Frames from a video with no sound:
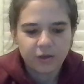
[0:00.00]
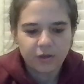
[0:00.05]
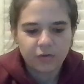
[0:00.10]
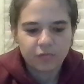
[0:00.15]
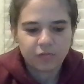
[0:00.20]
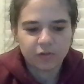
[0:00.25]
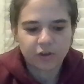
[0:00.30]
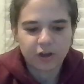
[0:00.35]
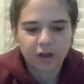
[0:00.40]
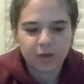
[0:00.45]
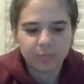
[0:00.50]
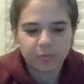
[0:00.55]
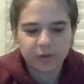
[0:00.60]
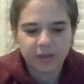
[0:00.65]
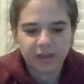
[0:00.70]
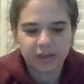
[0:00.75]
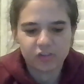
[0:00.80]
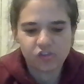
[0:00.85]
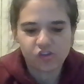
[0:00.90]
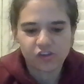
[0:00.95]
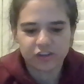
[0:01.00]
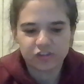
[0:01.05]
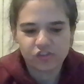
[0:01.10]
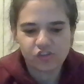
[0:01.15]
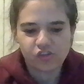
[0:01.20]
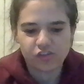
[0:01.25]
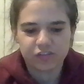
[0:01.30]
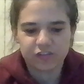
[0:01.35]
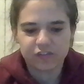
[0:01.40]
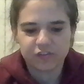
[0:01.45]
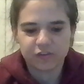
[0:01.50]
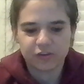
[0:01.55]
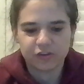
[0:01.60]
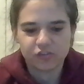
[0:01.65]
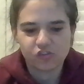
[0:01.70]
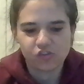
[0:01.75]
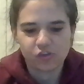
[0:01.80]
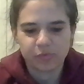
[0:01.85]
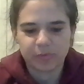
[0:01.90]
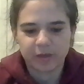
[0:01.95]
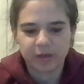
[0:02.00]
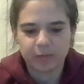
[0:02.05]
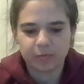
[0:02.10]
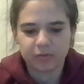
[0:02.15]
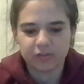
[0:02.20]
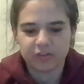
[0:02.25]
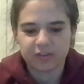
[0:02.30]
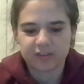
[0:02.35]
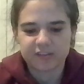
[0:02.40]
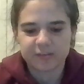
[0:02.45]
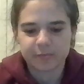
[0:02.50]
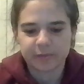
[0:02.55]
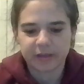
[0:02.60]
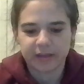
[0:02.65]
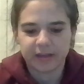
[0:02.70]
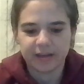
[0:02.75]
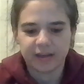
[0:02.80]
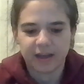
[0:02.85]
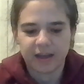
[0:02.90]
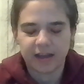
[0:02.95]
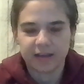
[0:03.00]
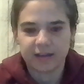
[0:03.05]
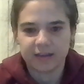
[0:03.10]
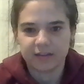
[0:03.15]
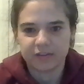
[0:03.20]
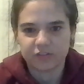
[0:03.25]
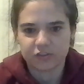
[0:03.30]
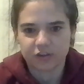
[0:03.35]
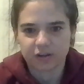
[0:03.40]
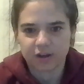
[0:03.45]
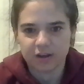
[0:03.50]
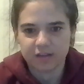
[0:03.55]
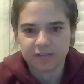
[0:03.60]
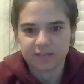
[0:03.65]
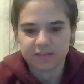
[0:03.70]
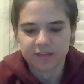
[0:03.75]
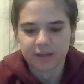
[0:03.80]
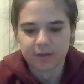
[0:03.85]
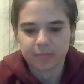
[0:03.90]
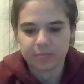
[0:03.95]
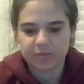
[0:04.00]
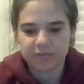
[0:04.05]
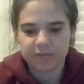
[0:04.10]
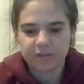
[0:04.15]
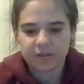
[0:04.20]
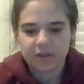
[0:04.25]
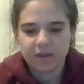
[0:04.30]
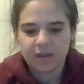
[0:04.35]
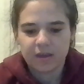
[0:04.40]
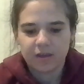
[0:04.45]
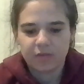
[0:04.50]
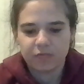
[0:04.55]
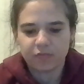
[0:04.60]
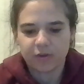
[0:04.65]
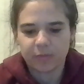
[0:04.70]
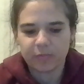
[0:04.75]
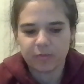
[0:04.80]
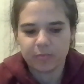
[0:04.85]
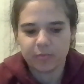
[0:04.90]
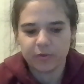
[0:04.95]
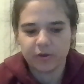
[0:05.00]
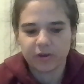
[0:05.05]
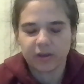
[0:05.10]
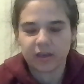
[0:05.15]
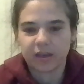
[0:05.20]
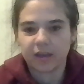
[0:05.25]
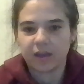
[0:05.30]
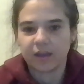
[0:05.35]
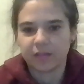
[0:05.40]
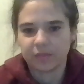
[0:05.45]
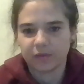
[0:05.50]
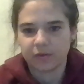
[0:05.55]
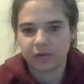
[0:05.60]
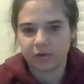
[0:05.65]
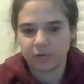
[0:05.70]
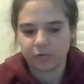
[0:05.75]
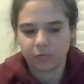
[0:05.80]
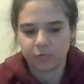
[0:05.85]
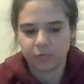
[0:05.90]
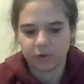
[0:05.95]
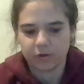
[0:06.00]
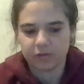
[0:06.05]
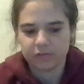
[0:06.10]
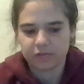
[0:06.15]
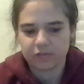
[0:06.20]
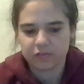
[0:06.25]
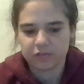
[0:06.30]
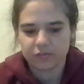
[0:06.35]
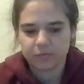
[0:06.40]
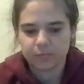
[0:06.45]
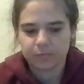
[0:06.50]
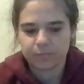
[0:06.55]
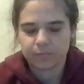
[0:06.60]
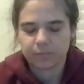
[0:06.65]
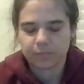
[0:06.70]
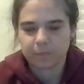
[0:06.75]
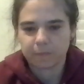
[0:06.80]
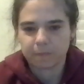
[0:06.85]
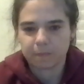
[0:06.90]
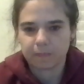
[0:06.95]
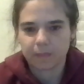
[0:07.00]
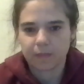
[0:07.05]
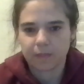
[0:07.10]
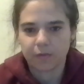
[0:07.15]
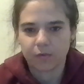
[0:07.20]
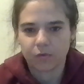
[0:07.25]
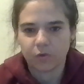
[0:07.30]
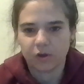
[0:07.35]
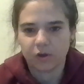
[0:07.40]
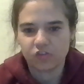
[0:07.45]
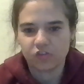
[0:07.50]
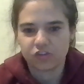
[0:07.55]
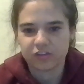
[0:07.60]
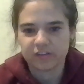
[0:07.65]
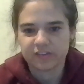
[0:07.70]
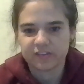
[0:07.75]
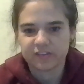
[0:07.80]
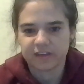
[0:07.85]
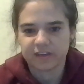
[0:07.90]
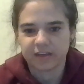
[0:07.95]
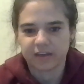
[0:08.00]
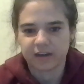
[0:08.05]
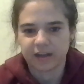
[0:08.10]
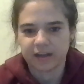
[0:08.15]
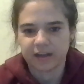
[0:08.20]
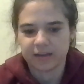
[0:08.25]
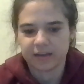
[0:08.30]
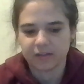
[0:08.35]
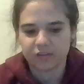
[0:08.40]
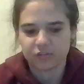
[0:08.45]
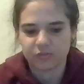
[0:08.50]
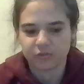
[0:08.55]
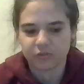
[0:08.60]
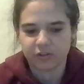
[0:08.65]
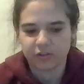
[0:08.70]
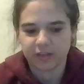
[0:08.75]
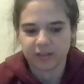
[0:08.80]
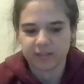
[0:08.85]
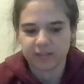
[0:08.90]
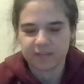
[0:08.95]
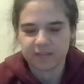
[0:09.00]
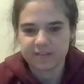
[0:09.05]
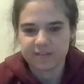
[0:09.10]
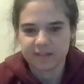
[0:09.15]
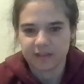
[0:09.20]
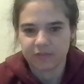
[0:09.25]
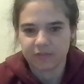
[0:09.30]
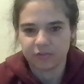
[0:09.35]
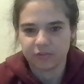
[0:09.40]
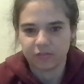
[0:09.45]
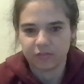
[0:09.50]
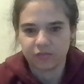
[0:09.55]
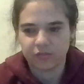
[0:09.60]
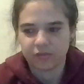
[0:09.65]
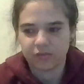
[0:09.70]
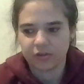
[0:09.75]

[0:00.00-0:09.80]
For comprehension, students should be able to explain ideas or concepts from the book in their own words. Questions to get ideas rolling in this level of